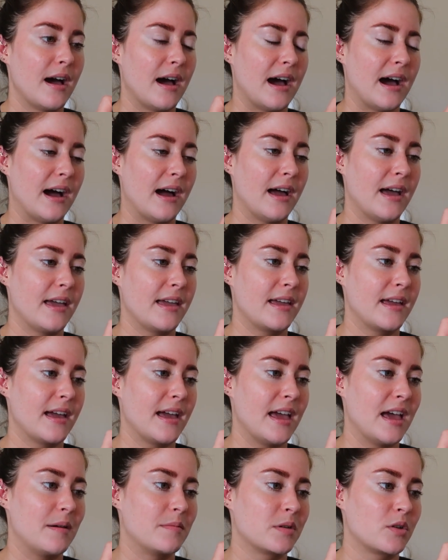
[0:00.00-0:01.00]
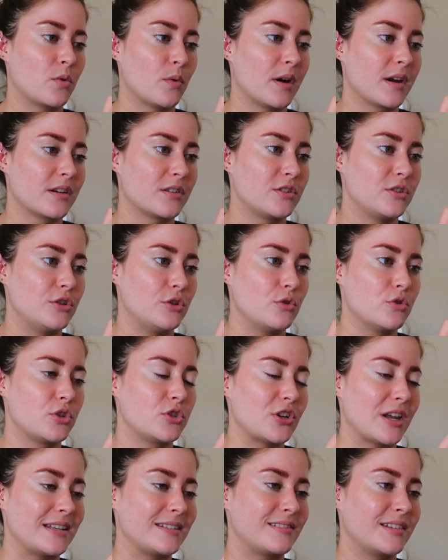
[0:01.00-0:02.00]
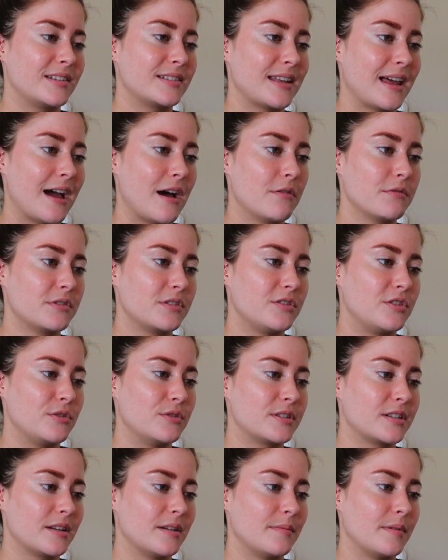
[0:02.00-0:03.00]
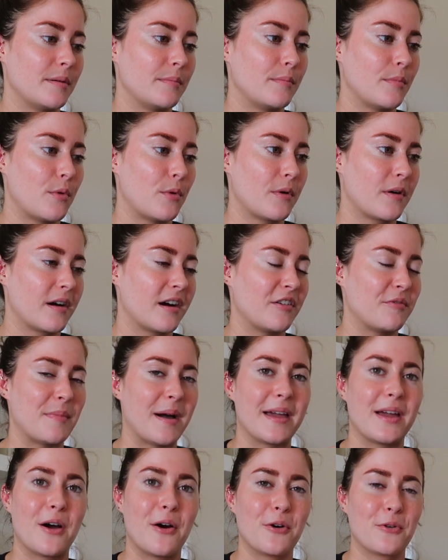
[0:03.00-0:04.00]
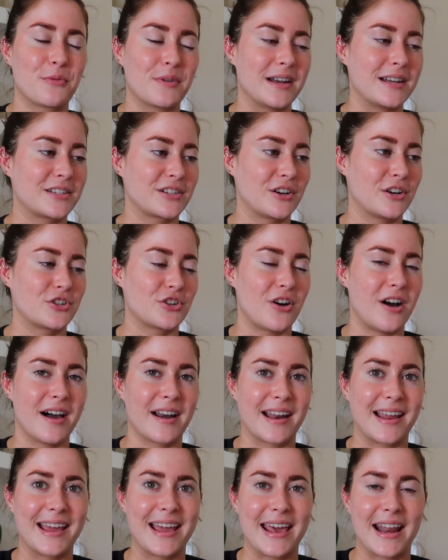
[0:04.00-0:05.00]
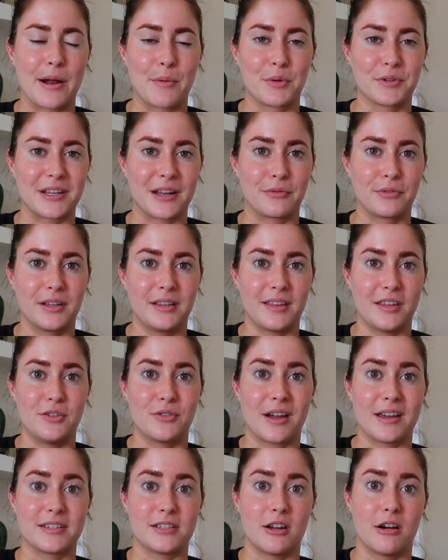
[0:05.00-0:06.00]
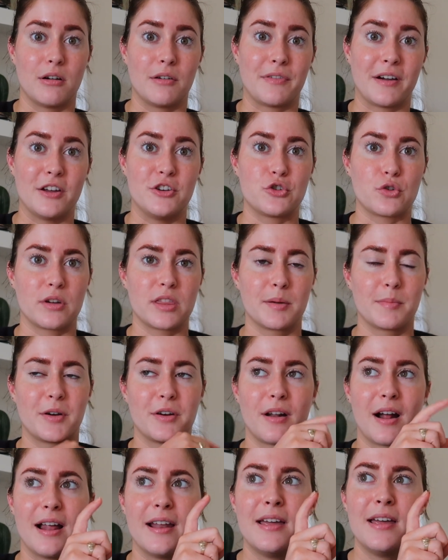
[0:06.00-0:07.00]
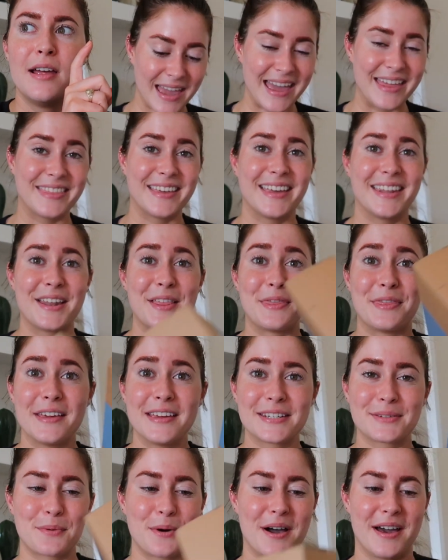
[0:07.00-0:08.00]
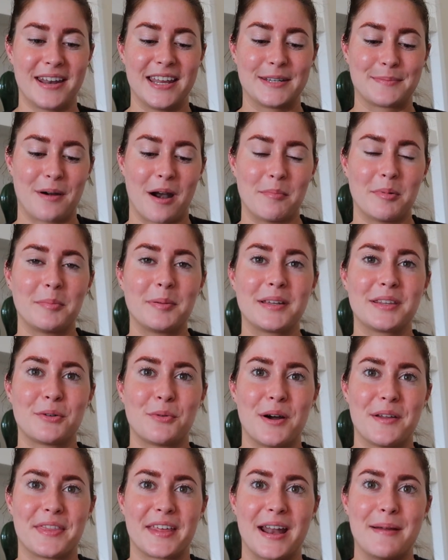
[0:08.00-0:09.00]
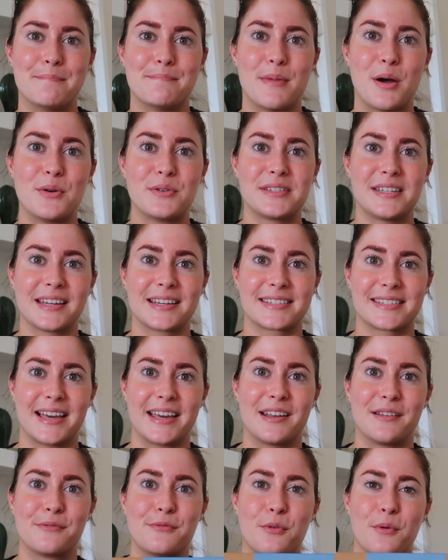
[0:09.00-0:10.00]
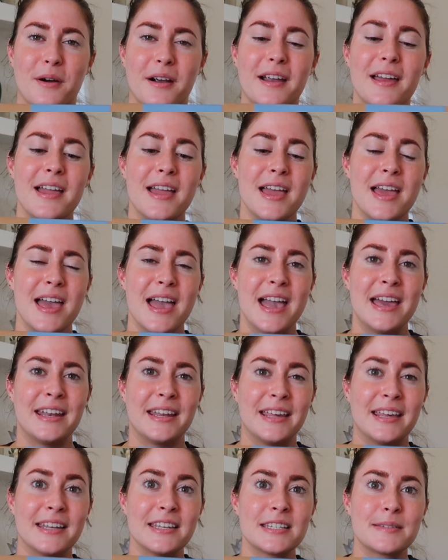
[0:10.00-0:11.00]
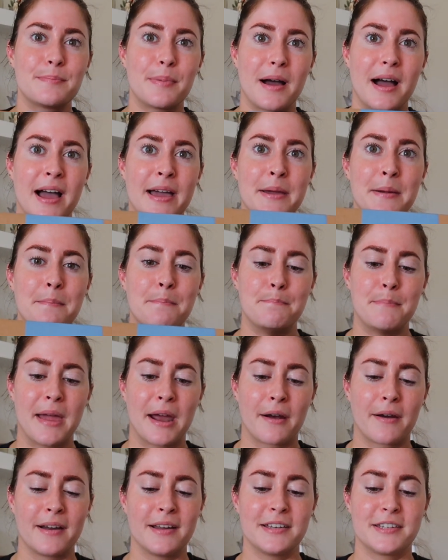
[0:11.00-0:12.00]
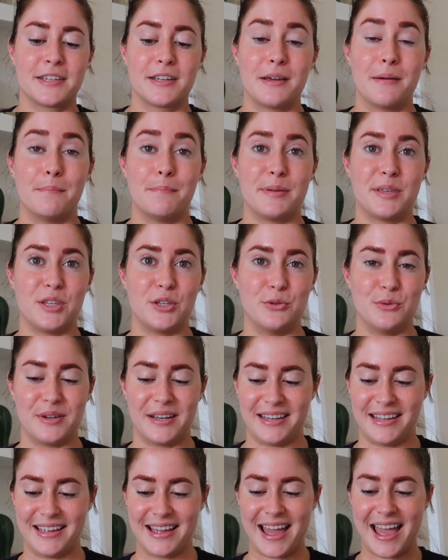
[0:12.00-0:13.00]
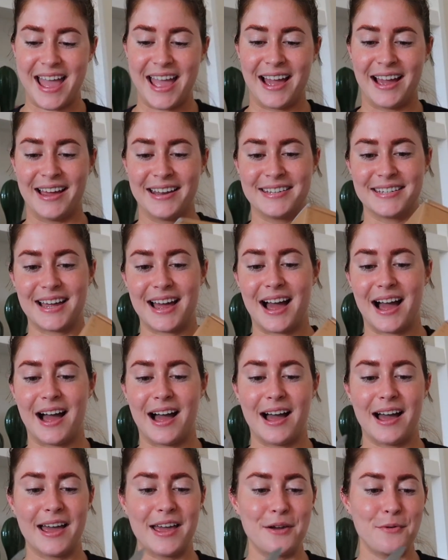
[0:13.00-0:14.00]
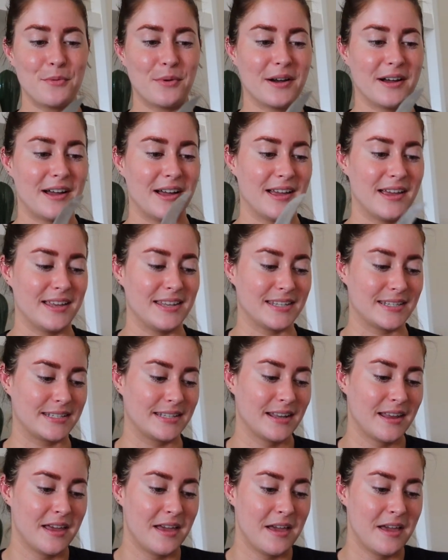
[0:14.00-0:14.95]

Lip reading: I am going to test these out, do some more of my own research on it, and I will definitely let you guys know if I enjoy them or not. And then this one is probably the one that I'm most excited for, and it is by Merit Beauty. And I was